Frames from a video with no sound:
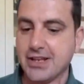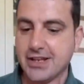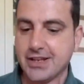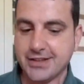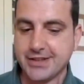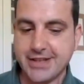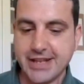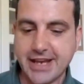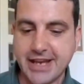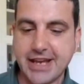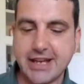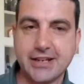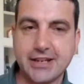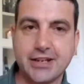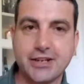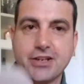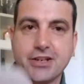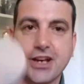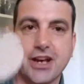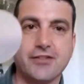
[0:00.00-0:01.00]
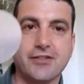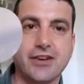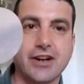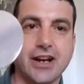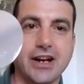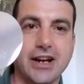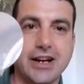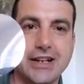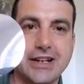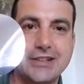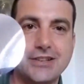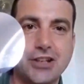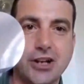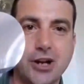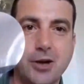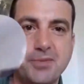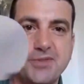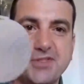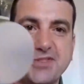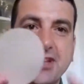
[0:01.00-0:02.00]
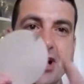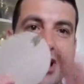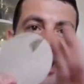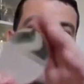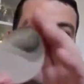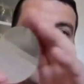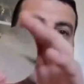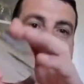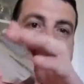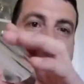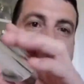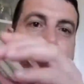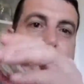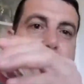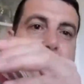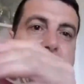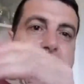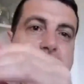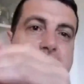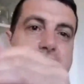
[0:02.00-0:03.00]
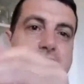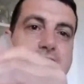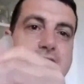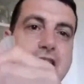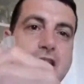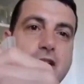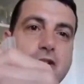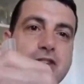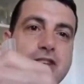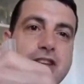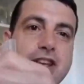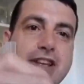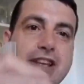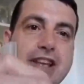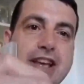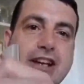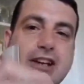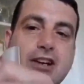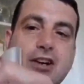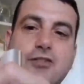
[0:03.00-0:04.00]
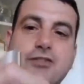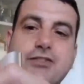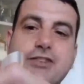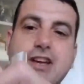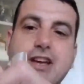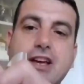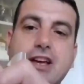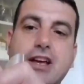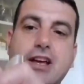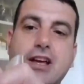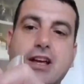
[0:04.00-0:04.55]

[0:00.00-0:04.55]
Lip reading: Then you have a drop stop you put around the neck of the